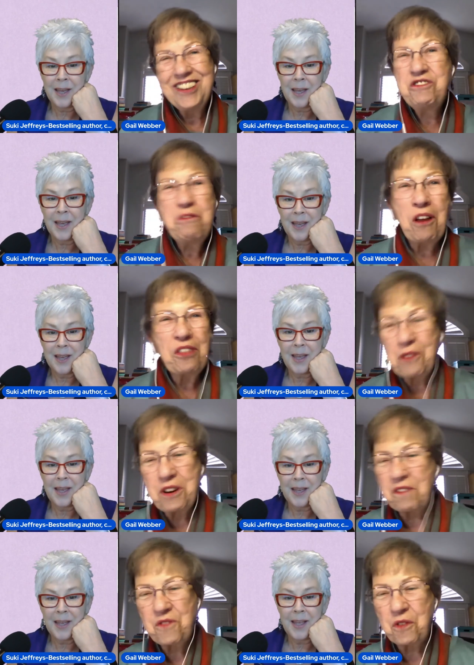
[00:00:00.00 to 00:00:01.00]
Speaker 1: do all three
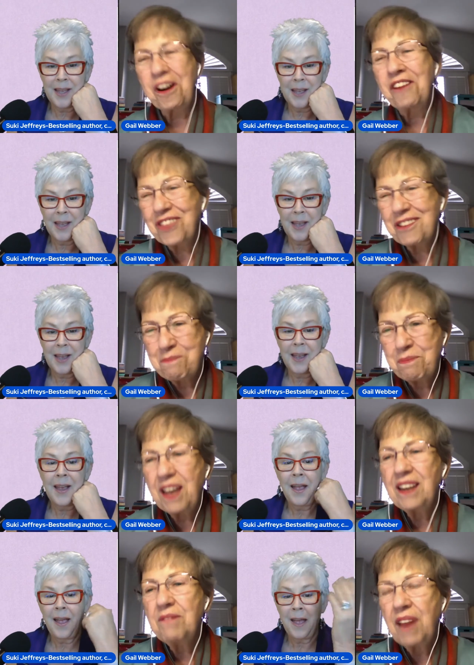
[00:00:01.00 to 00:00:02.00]
or four of them.
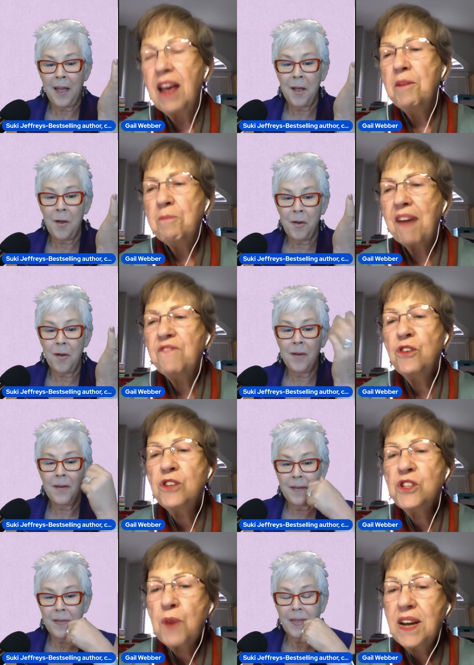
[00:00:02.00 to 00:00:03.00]
But my
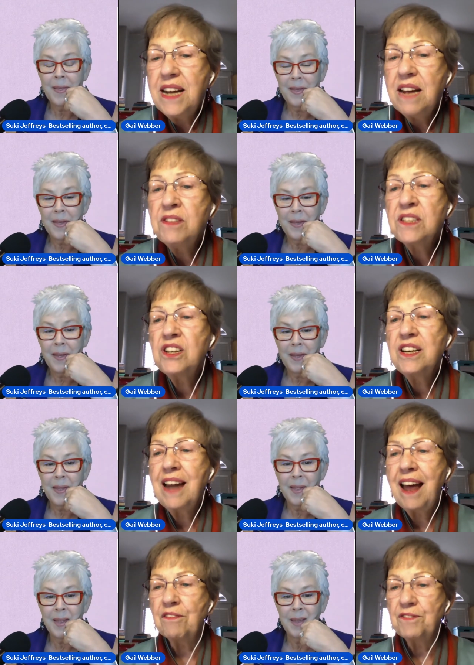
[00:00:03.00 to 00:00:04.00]
focus right now is on
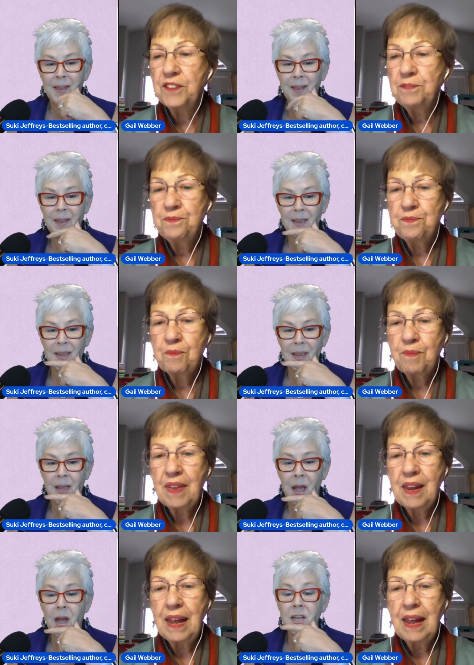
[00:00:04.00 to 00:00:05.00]
love.
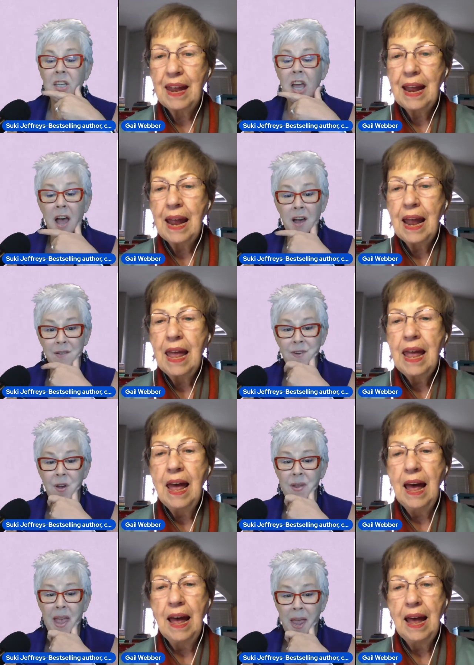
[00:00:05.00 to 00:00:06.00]
Speaker 2: On love,
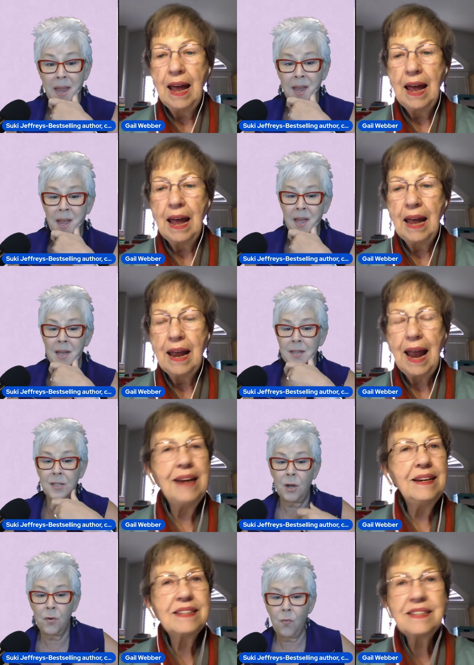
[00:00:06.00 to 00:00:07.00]
okay. And
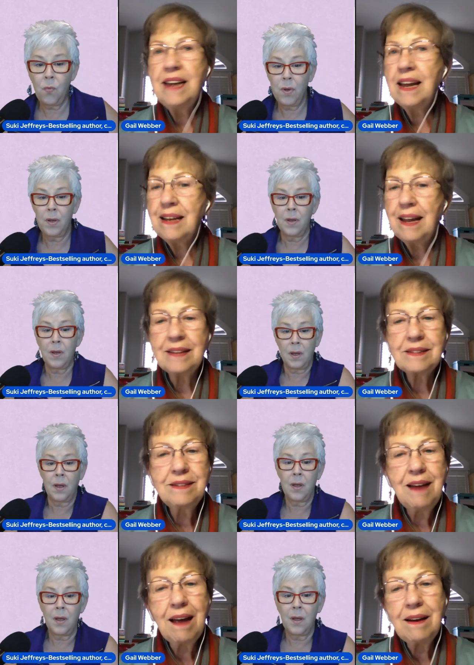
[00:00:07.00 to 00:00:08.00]
so it's not,
Speaker 1: it's
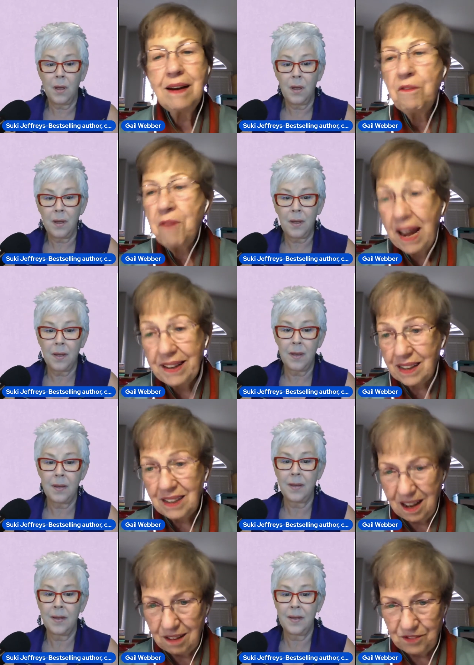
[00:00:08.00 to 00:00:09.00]
not erotic
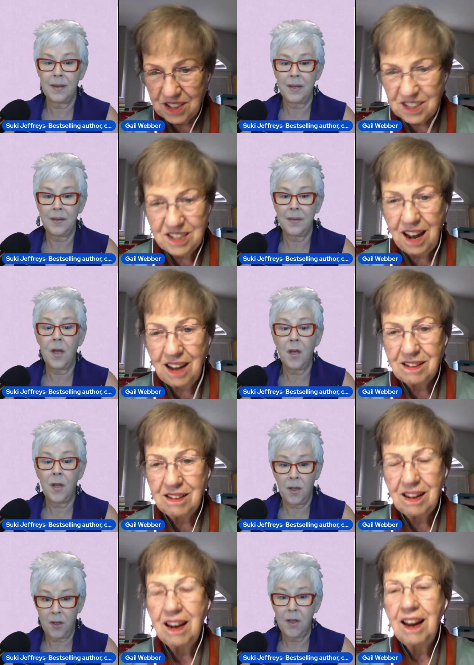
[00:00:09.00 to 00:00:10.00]
love. It's not.
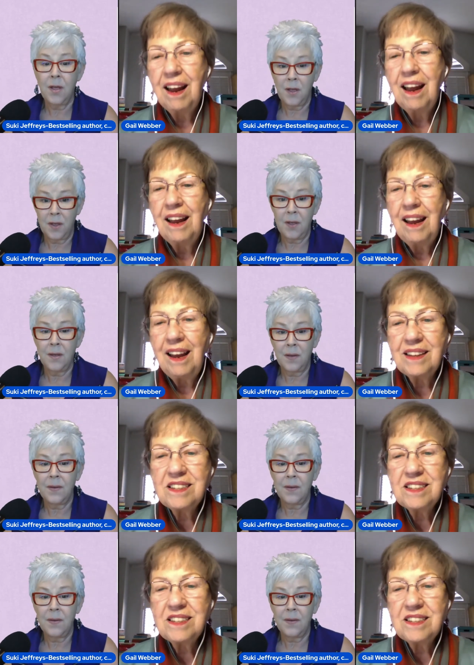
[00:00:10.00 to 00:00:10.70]
It's